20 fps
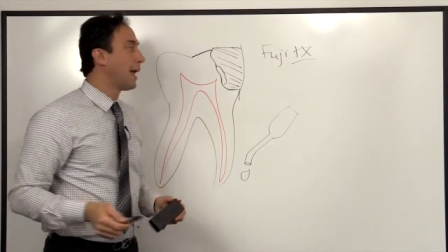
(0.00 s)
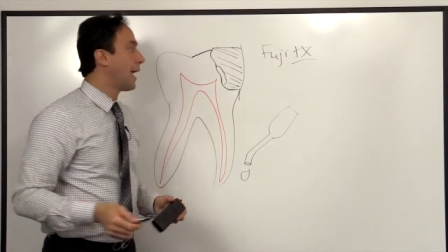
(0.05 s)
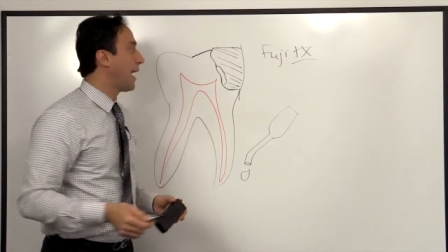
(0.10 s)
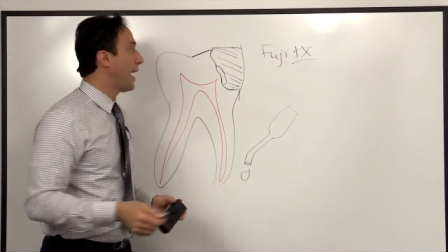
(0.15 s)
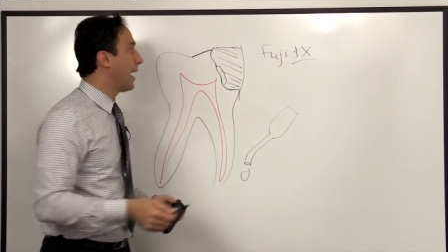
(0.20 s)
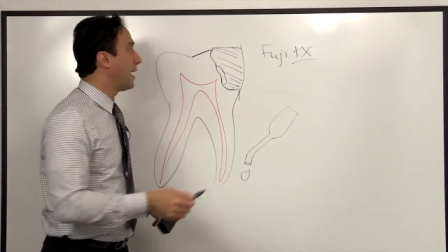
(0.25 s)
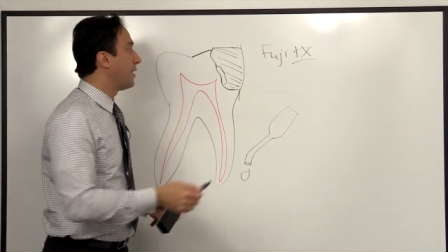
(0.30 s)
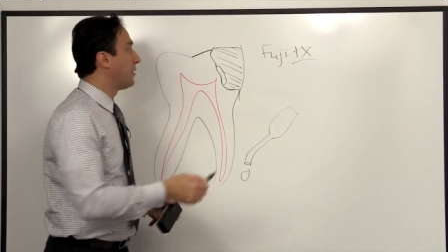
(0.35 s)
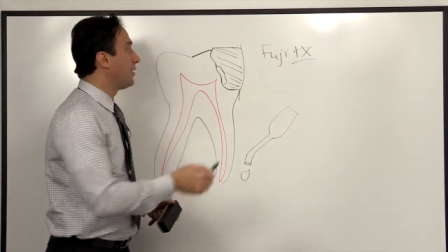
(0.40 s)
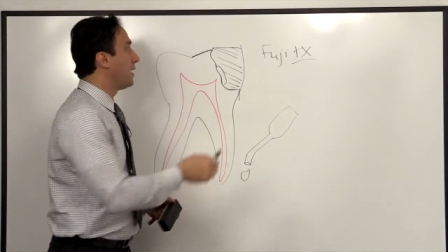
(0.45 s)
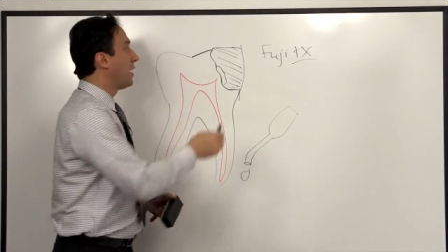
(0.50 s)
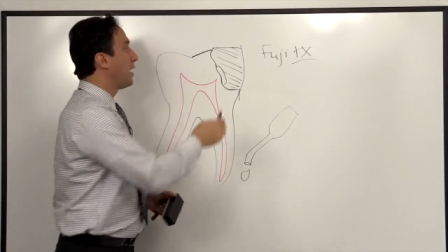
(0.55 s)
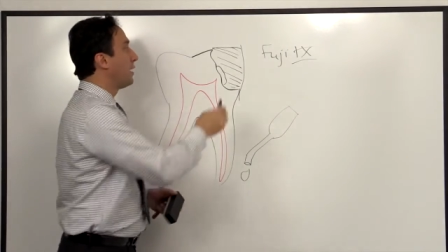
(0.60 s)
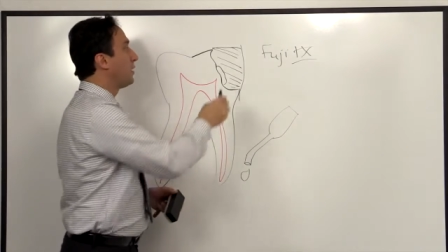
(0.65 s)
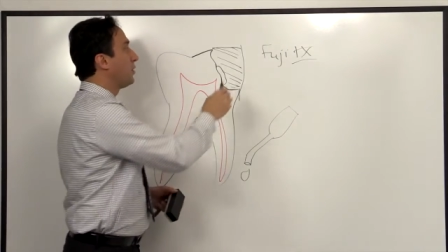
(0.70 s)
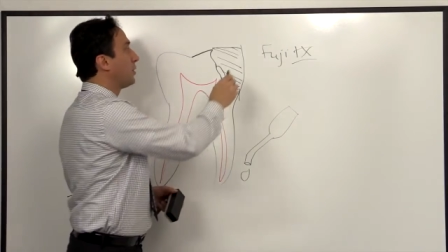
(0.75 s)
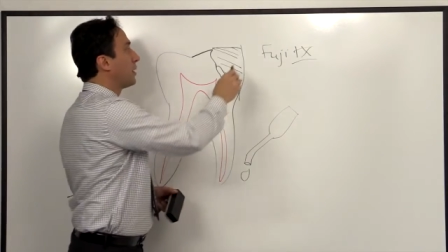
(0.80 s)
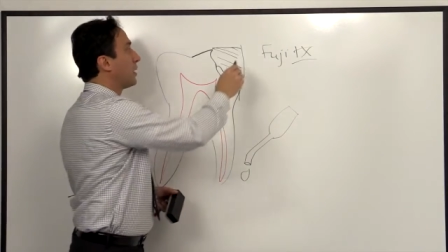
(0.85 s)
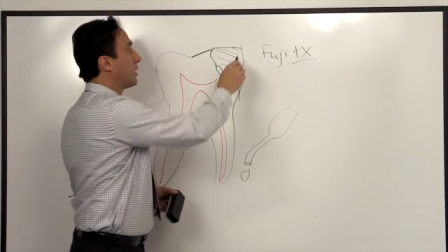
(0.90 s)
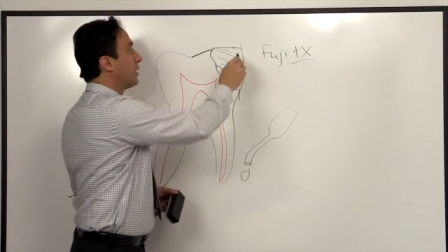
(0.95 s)
and then
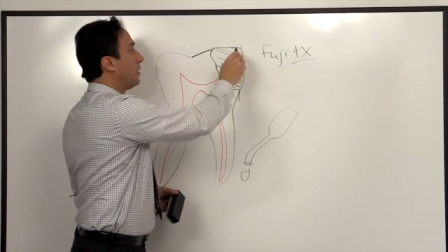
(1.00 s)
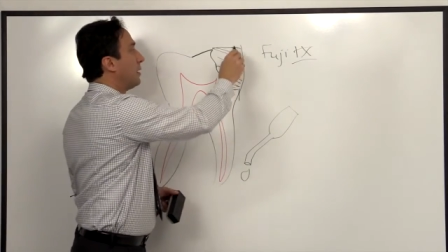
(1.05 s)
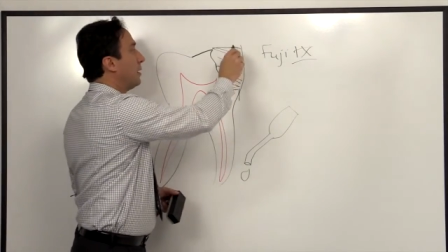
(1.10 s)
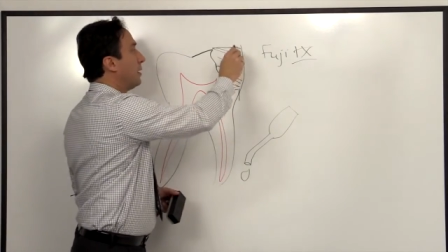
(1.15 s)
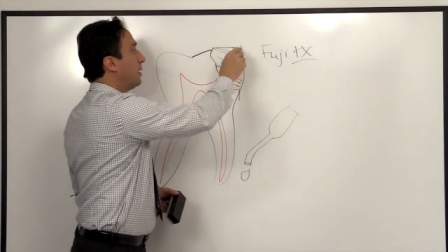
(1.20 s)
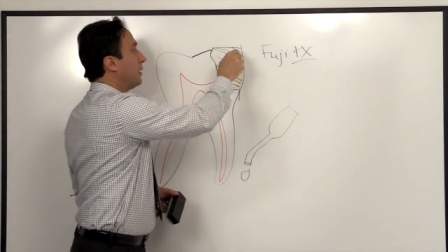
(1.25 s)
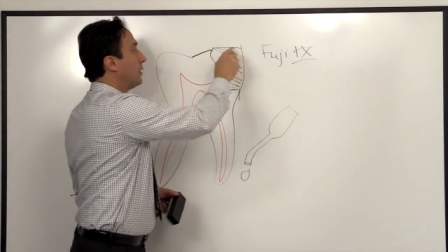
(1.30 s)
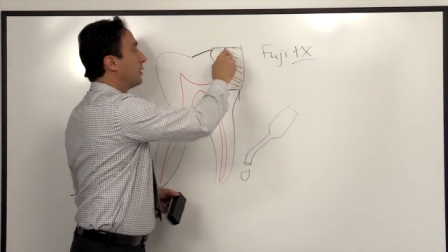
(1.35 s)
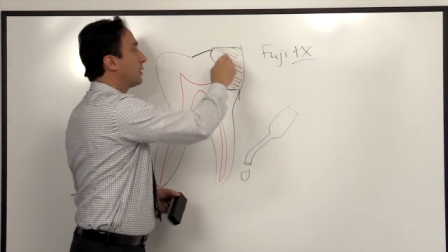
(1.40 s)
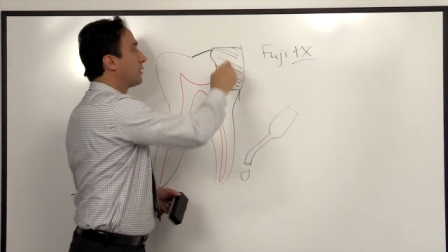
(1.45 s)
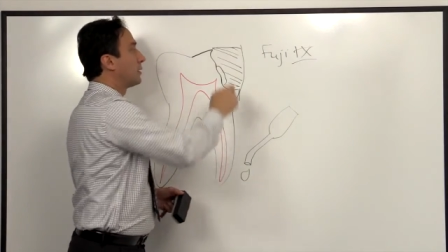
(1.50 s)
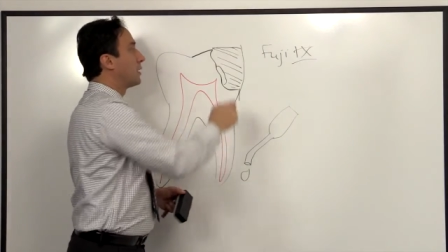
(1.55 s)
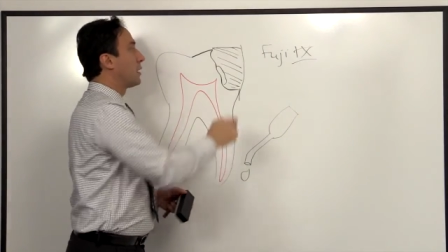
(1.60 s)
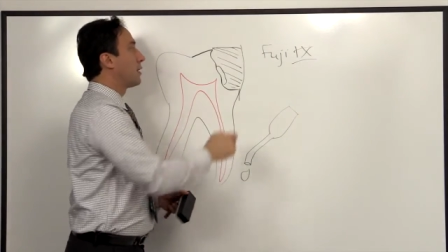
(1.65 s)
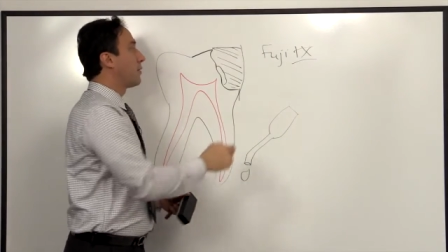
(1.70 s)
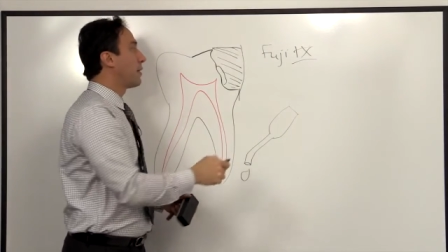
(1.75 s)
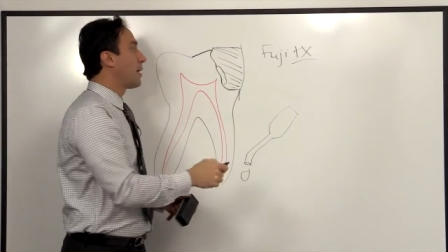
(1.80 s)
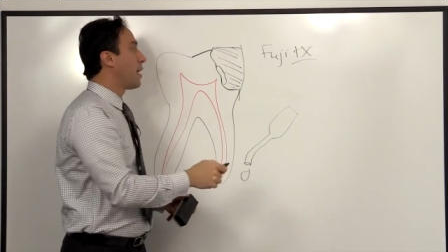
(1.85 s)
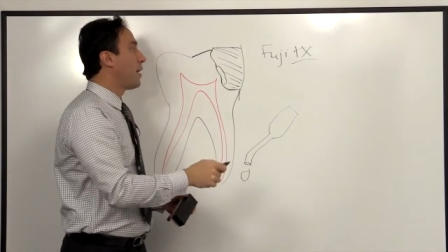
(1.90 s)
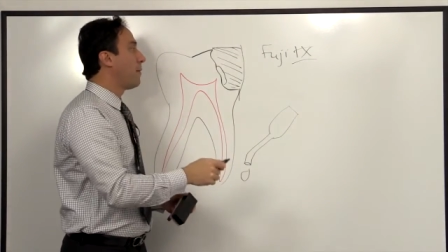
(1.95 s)
you can uh,
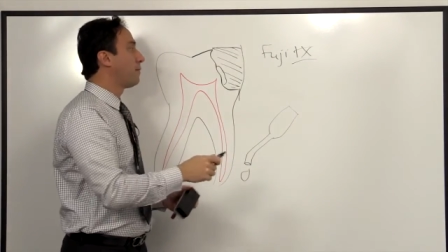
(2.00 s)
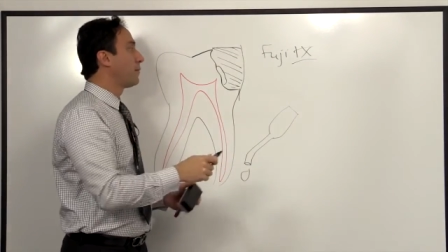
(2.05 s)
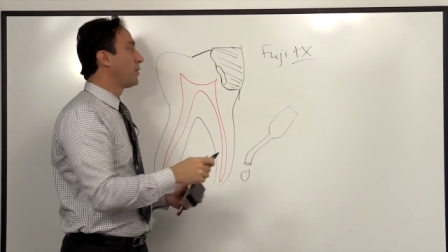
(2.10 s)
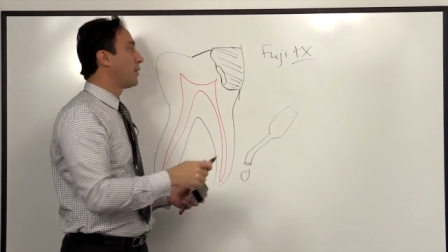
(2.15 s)
clear it up,